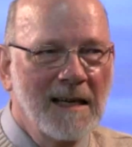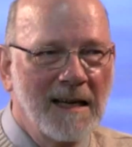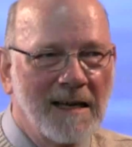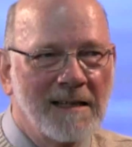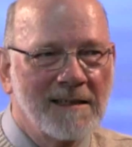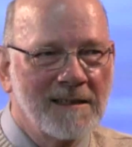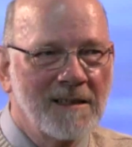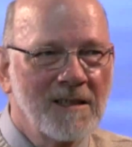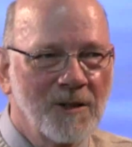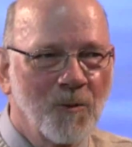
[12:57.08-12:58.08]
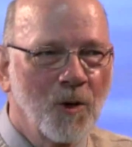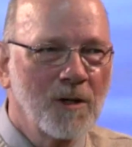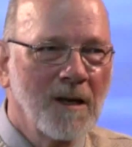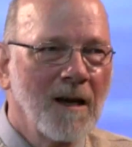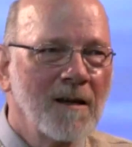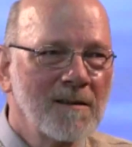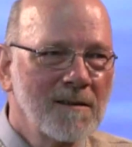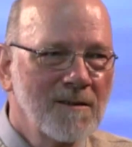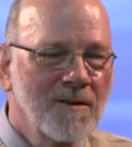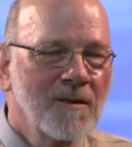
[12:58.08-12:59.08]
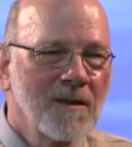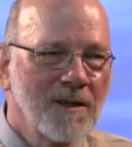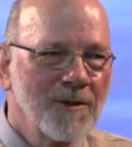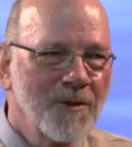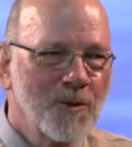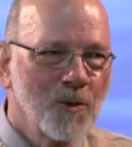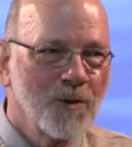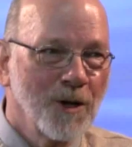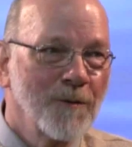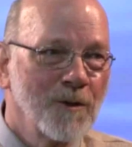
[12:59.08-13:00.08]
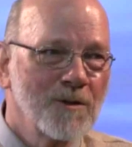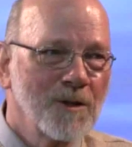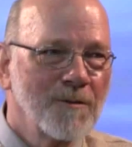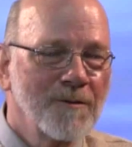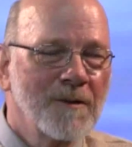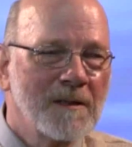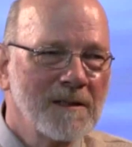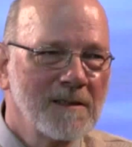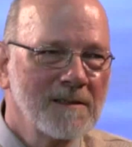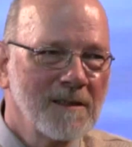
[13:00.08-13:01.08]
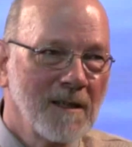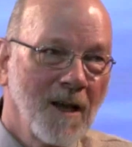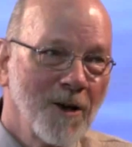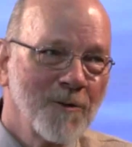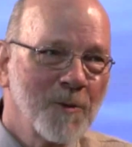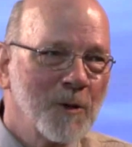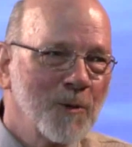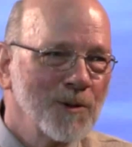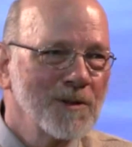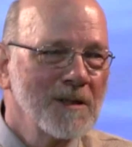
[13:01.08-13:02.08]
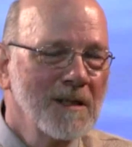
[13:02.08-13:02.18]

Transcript: And it worked out uh, through the efforts of a lot of people.